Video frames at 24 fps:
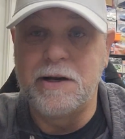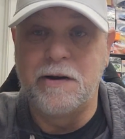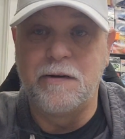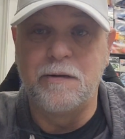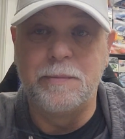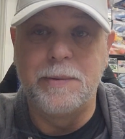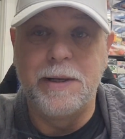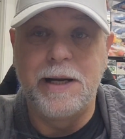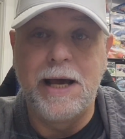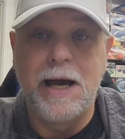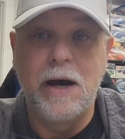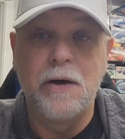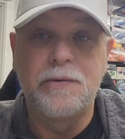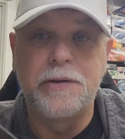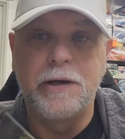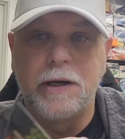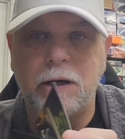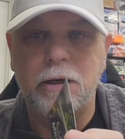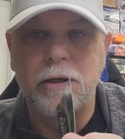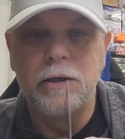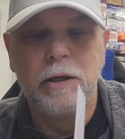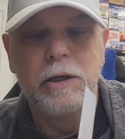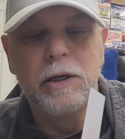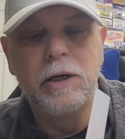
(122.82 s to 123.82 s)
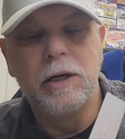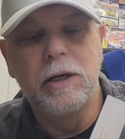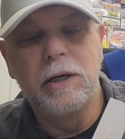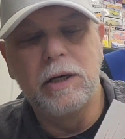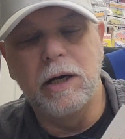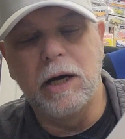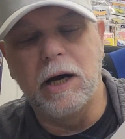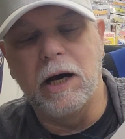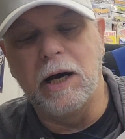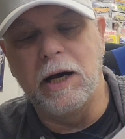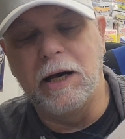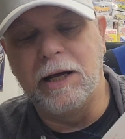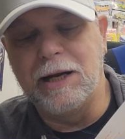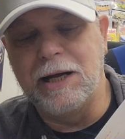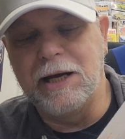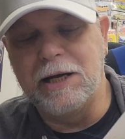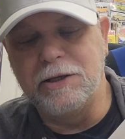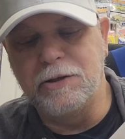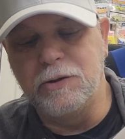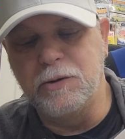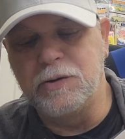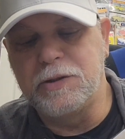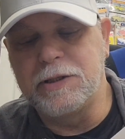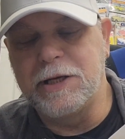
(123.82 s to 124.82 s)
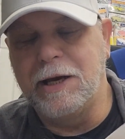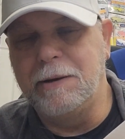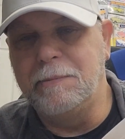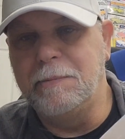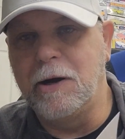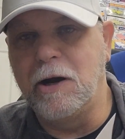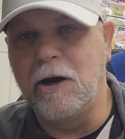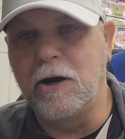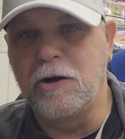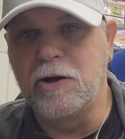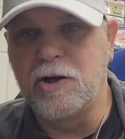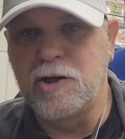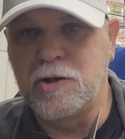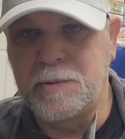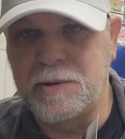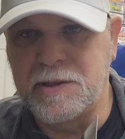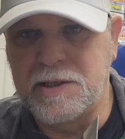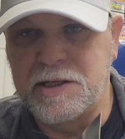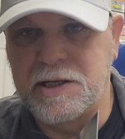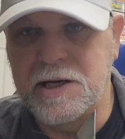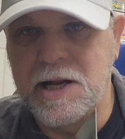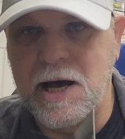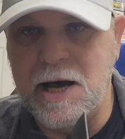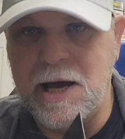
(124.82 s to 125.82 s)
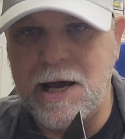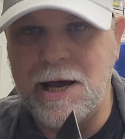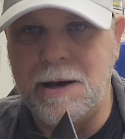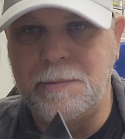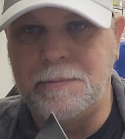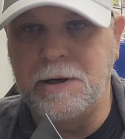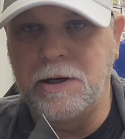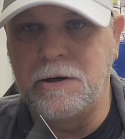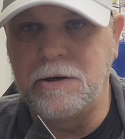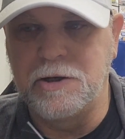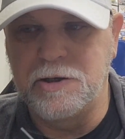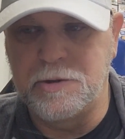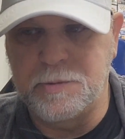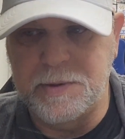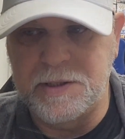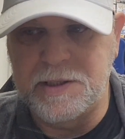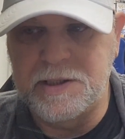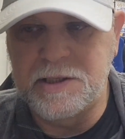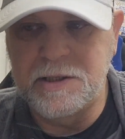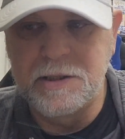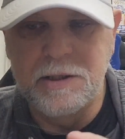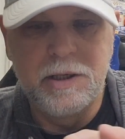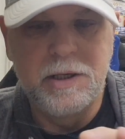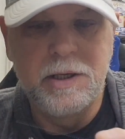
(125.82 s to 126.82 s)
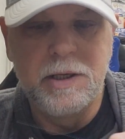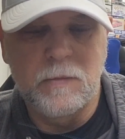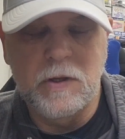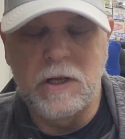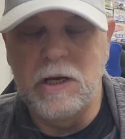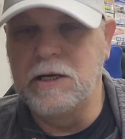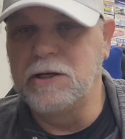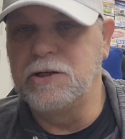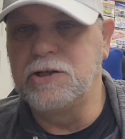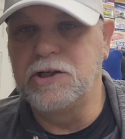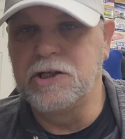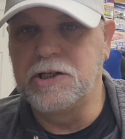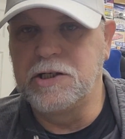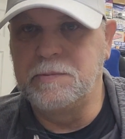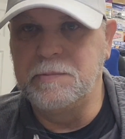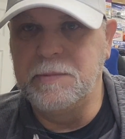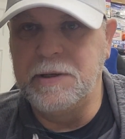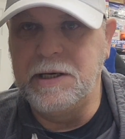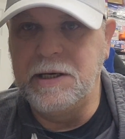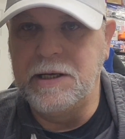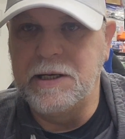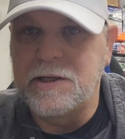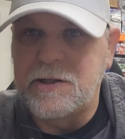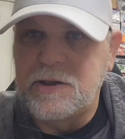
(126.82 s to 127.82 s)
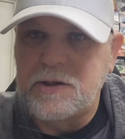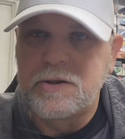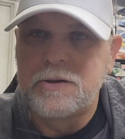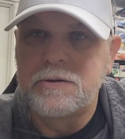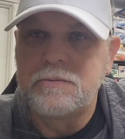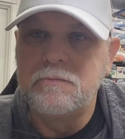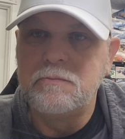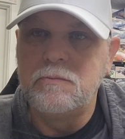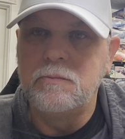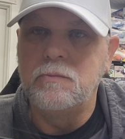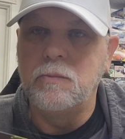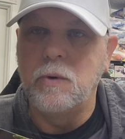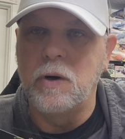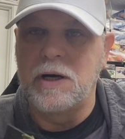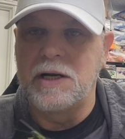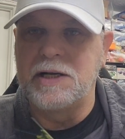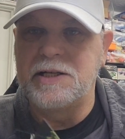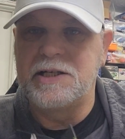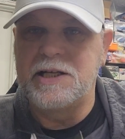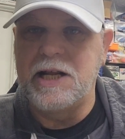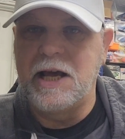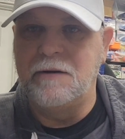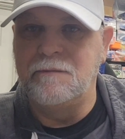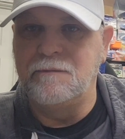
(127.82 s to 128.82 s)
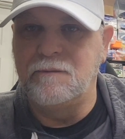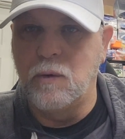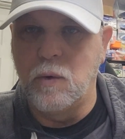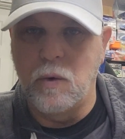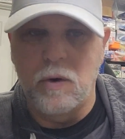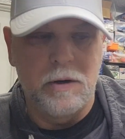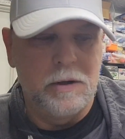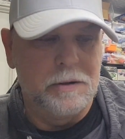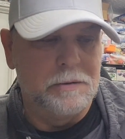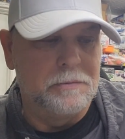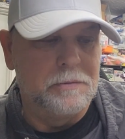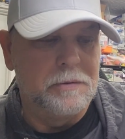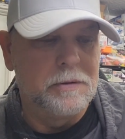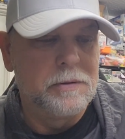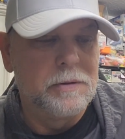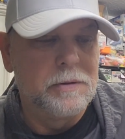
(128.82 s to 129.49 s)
everybody out there. And I do say Merry Christmas and not Happy Christmas. That's just me. That's what I stand for, and